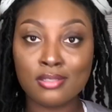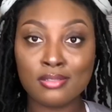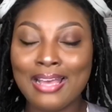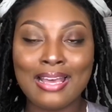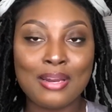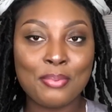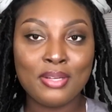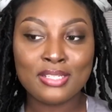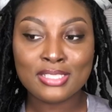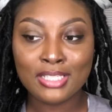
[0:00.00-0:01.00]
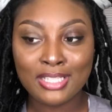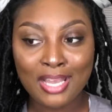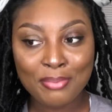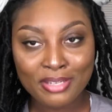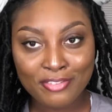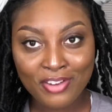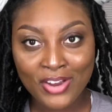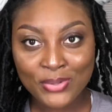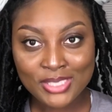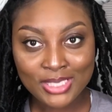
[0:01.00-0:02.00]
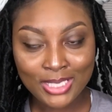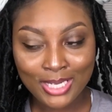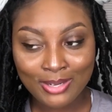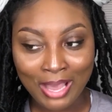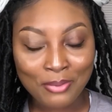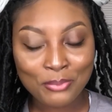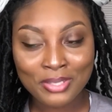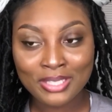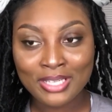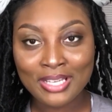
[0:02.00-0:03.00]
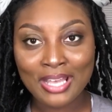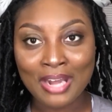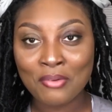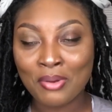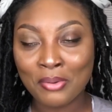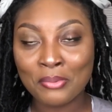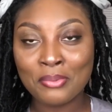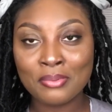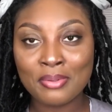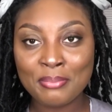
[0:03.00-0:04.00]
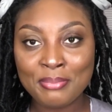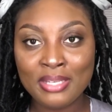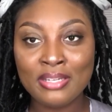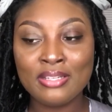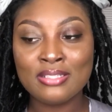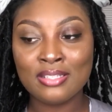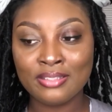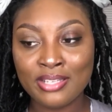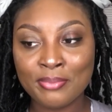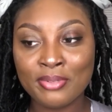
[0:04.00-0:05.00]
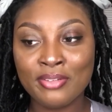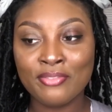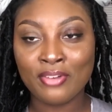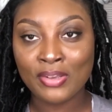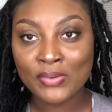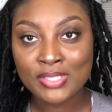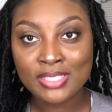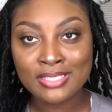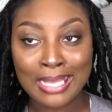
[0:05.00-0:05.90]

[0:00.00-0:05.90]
I gotta put a celebrity fragrance in here. I don't really, I don't own many celebrity fragrances.